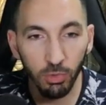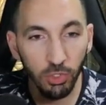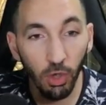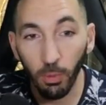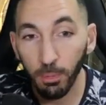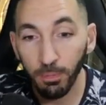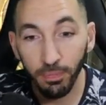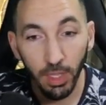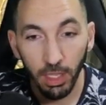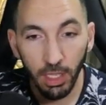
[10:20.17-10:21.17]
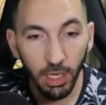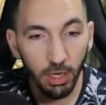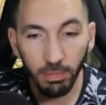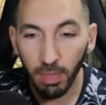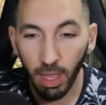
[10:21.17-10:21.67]
So
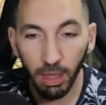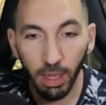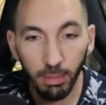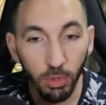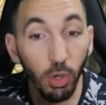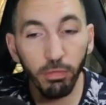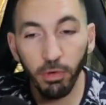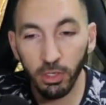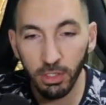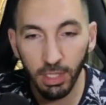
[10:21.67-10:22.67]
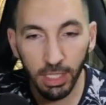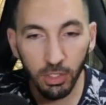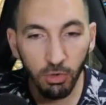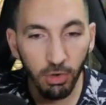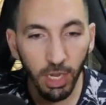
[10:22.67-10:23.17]
here I'm going first. That's
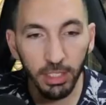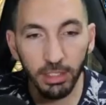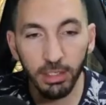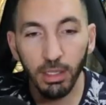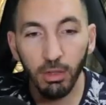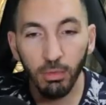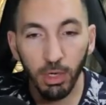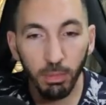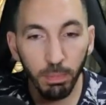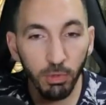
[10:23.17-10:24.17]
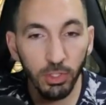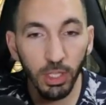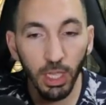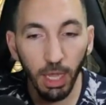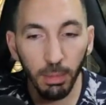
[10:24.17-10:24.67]
great. We're
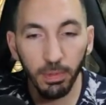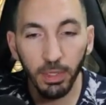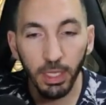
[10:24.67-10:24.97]
boosting up.